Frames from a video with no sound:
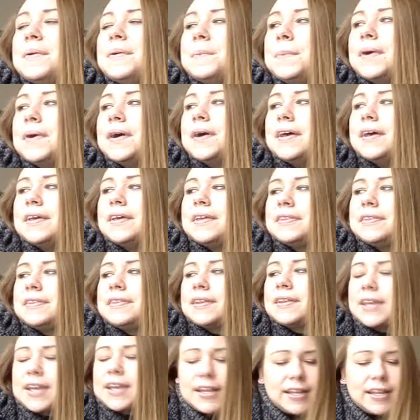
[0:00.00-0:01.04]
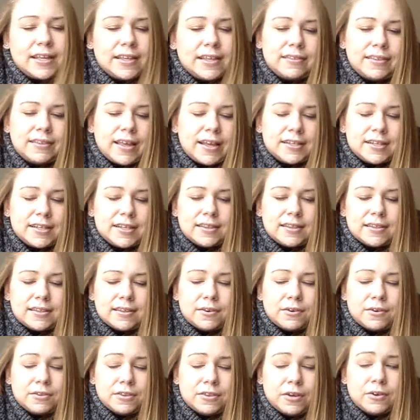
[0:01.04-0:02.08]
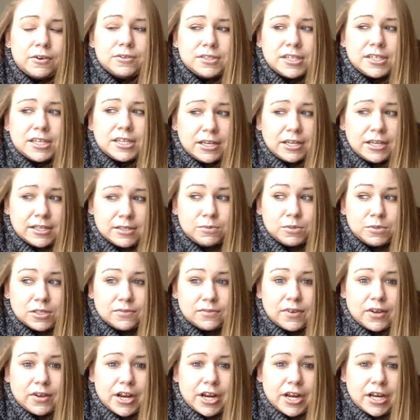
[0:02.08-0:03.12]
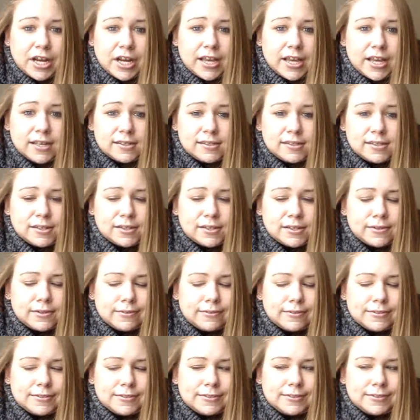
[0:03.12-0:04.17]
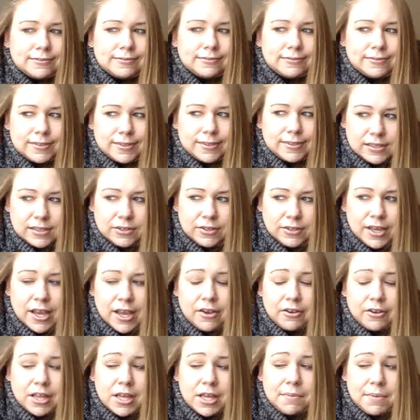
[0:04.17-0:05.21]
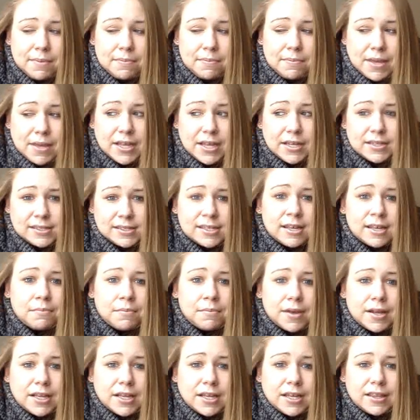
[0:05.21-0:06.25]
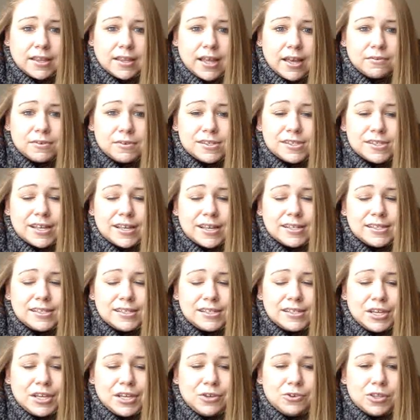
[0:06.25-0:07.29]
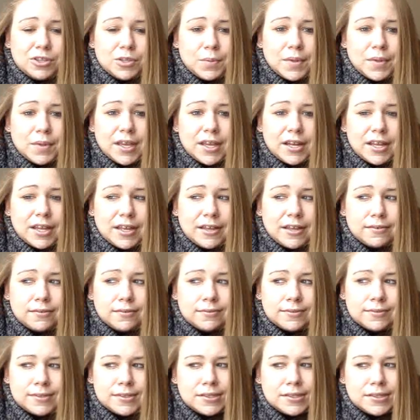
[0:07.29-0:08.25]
But the lady that did the OT was very nice, so you can't really be mean to somebody that was nice to you in the beginning.